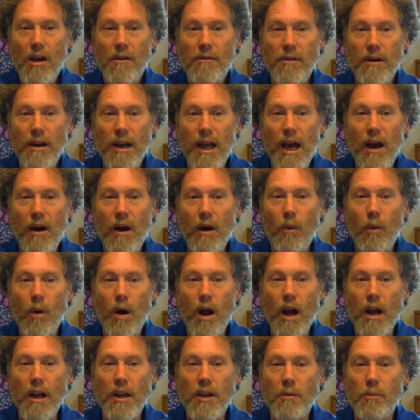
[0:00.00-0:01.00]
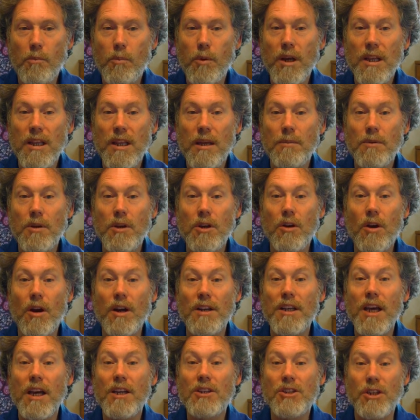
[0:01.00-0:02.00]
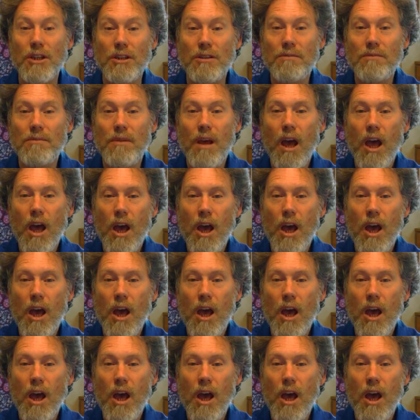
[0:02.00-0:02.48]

For now, I wanted to bring them to your attention